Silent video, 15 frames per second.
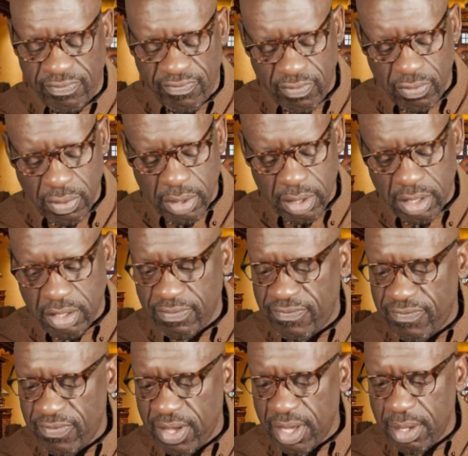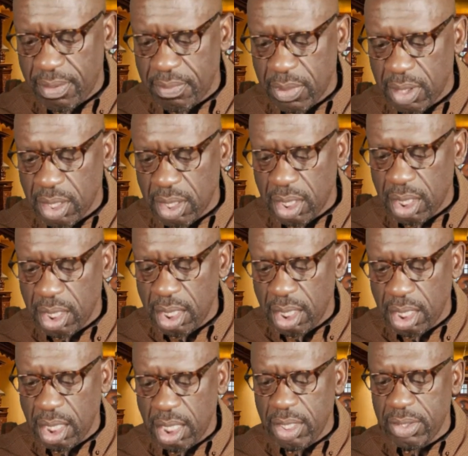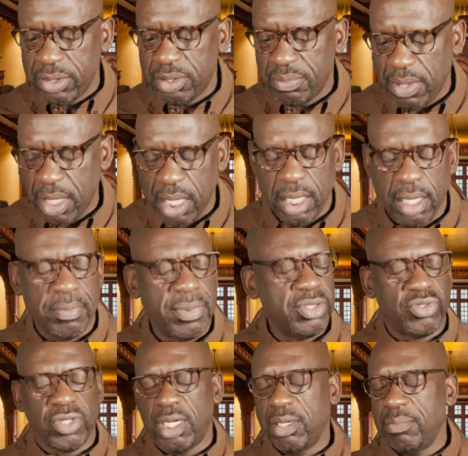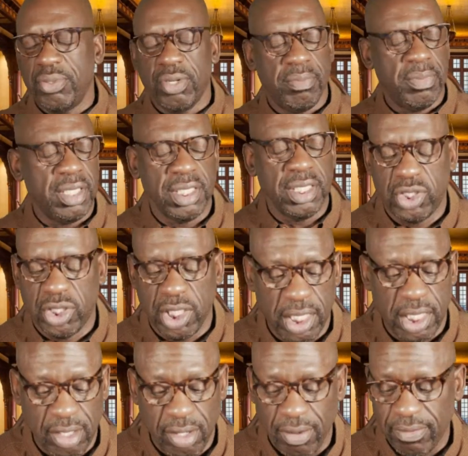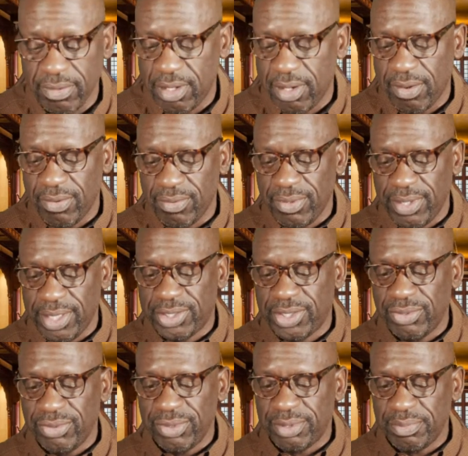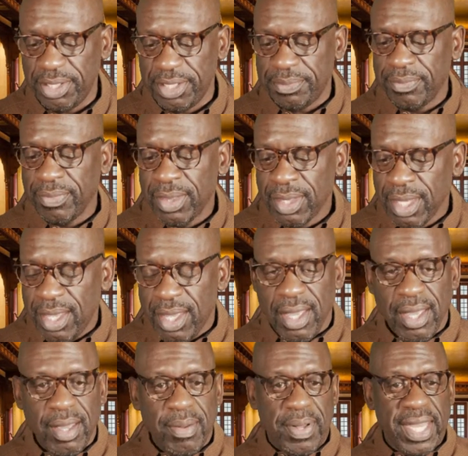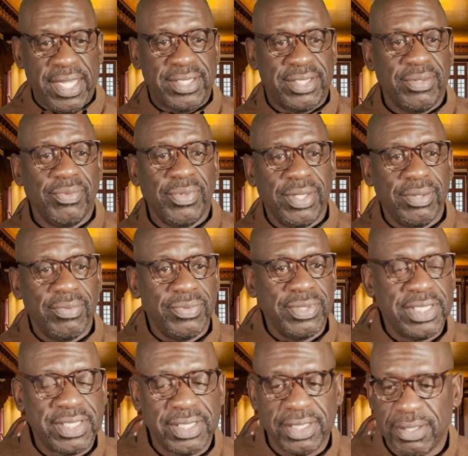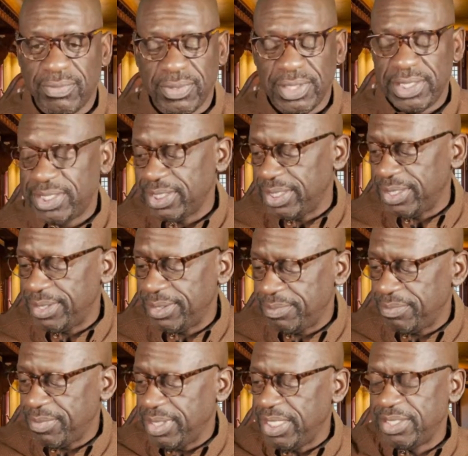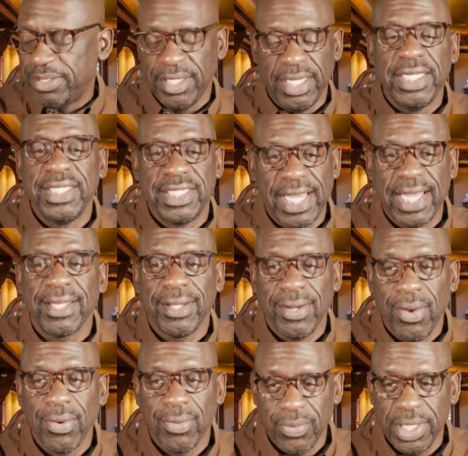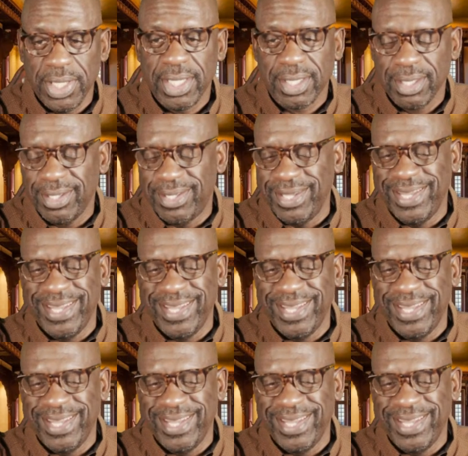For the family. Here's mine. I've been trying to put them in the chat. Y'all, excuse me. Pastor Will he's had a long week.